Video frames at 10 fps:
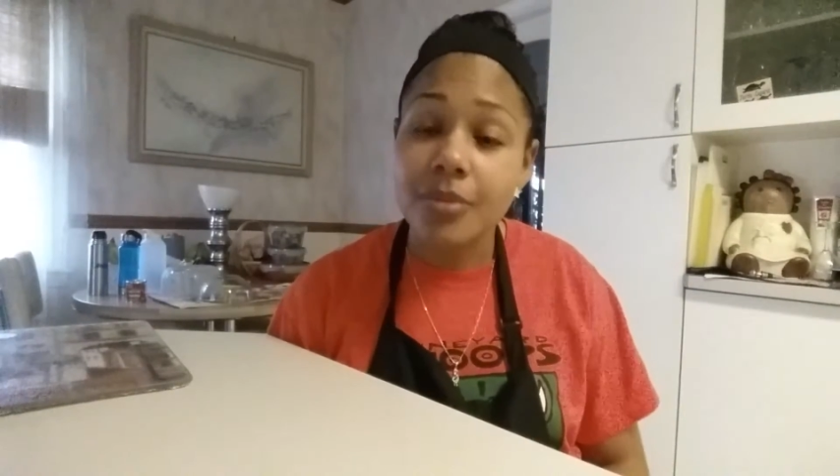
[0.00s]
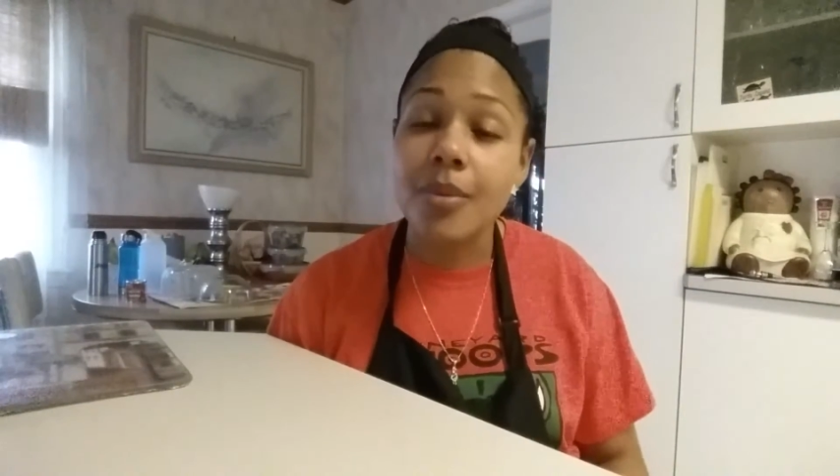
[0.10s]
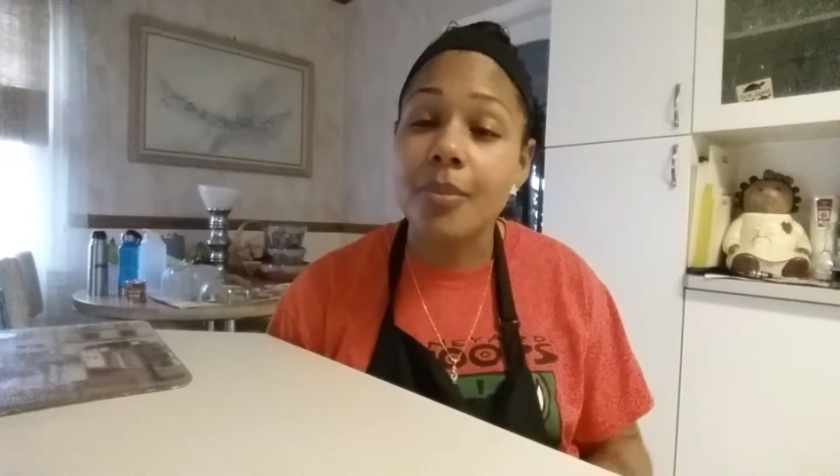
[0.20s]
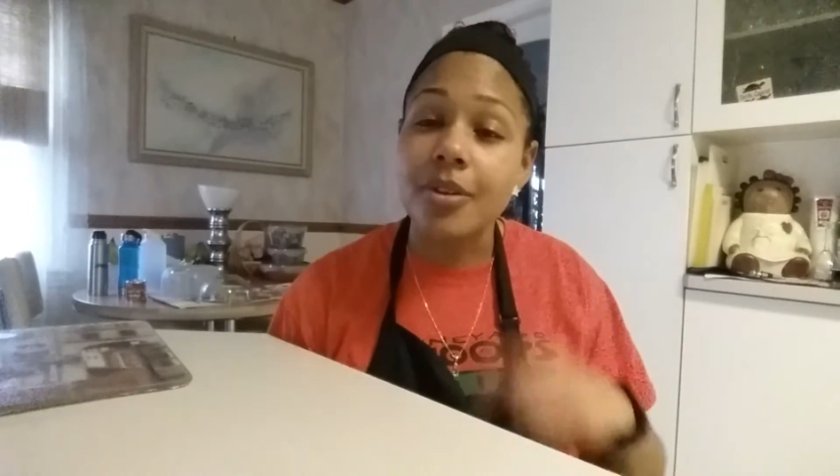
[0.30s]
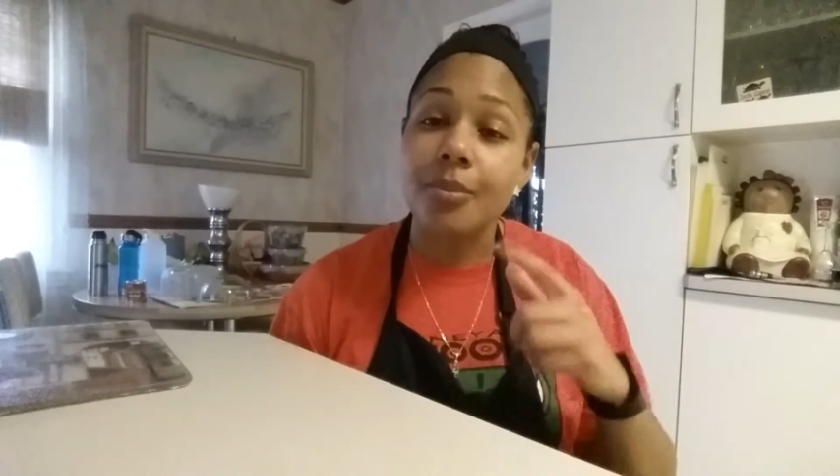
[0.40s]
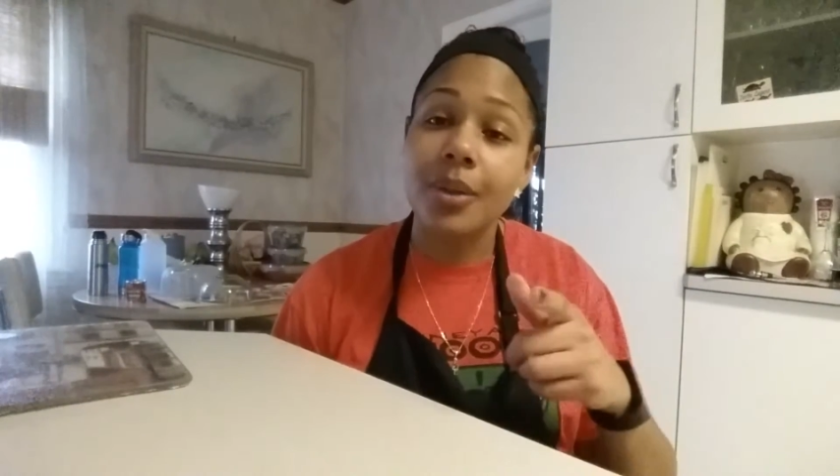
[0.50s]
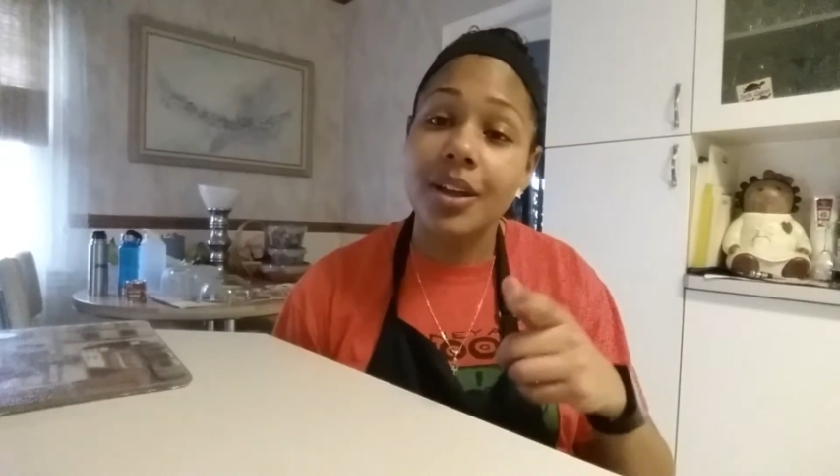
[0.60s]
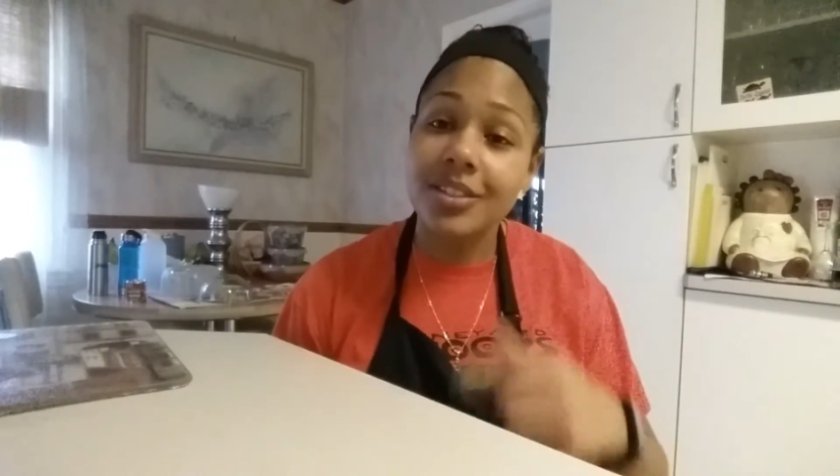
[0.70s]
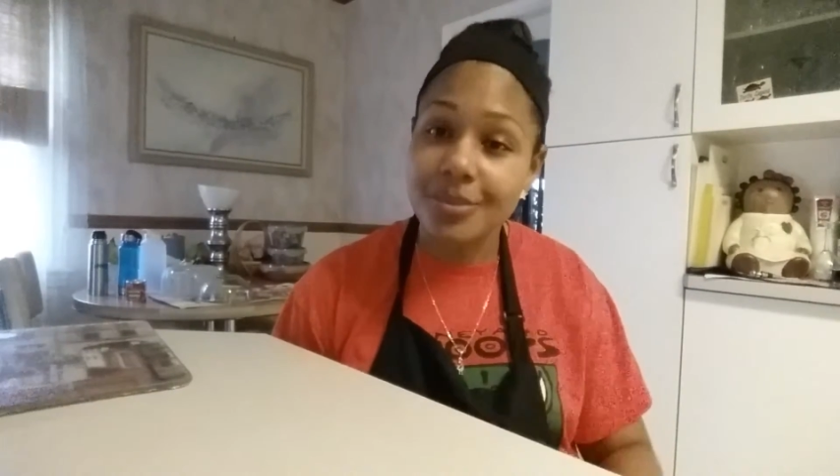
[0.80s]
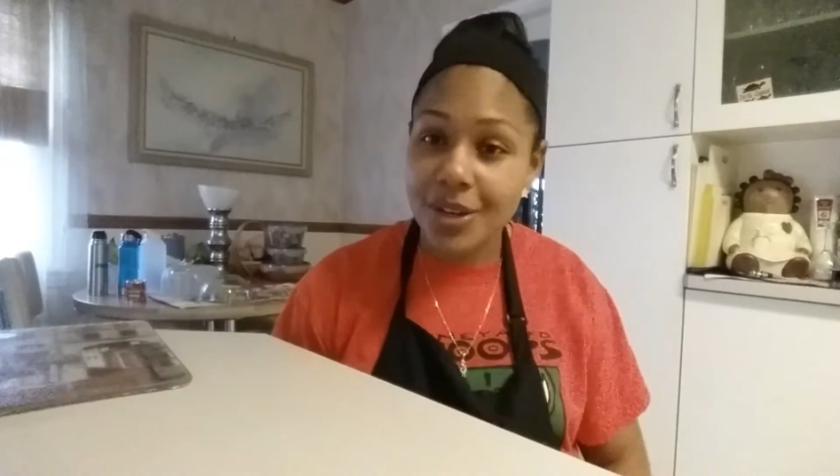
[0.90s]
Remember, you're
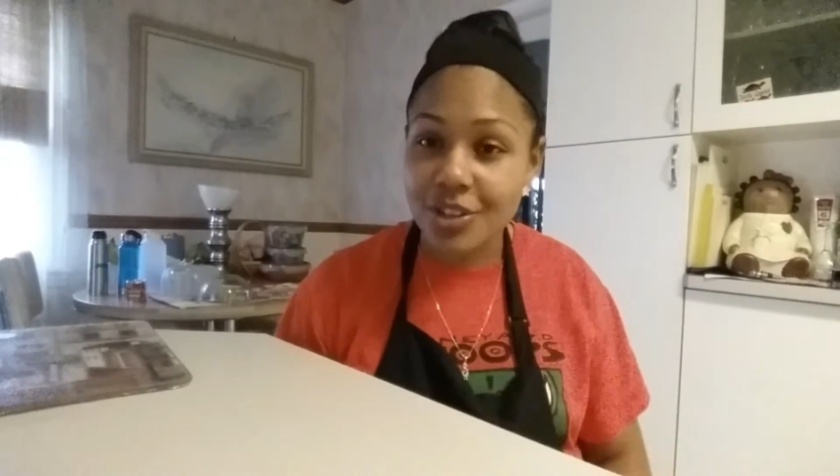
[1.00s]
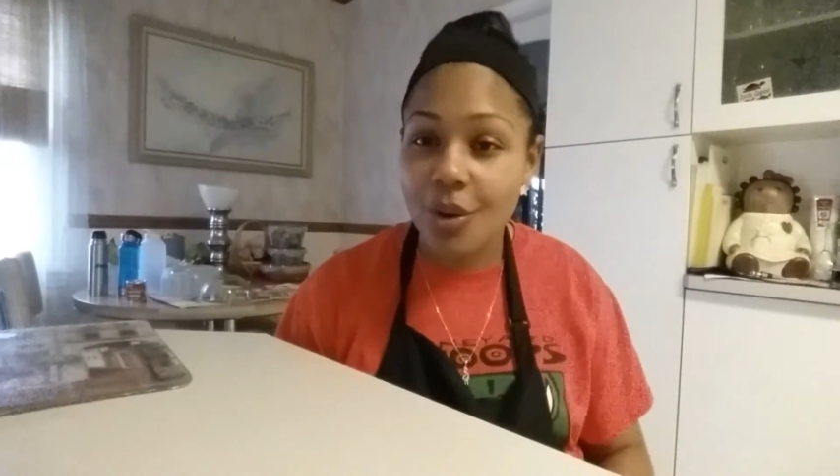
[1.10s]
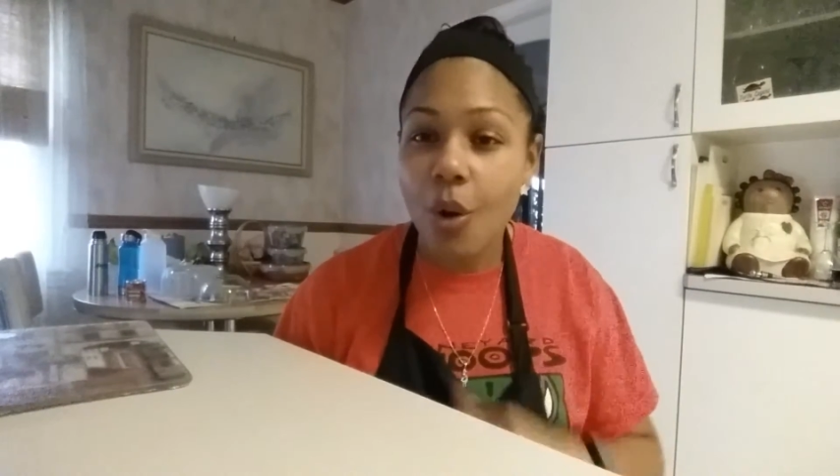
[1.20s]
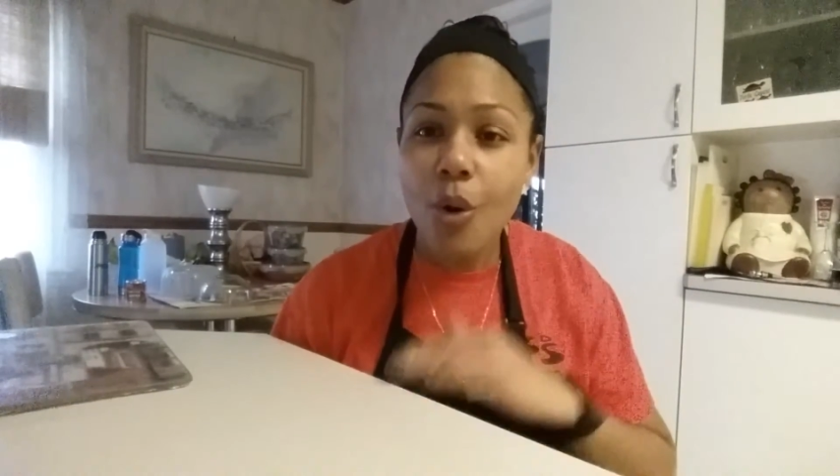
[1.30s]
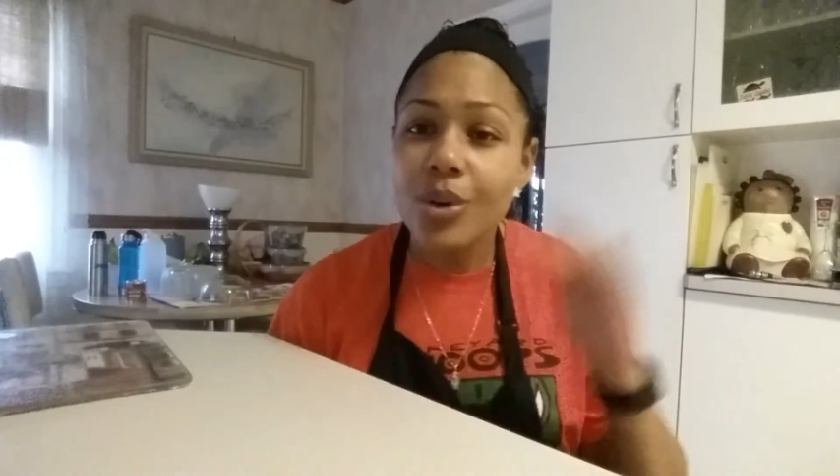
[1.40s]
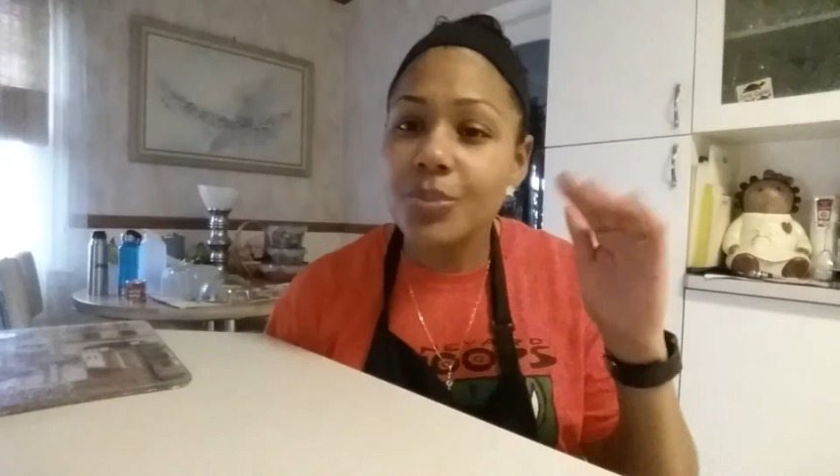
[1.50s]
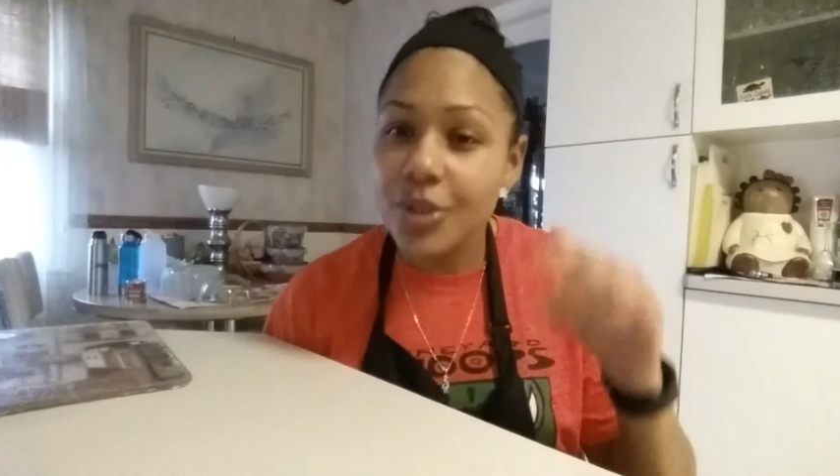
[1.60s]
blessed, and make sure to always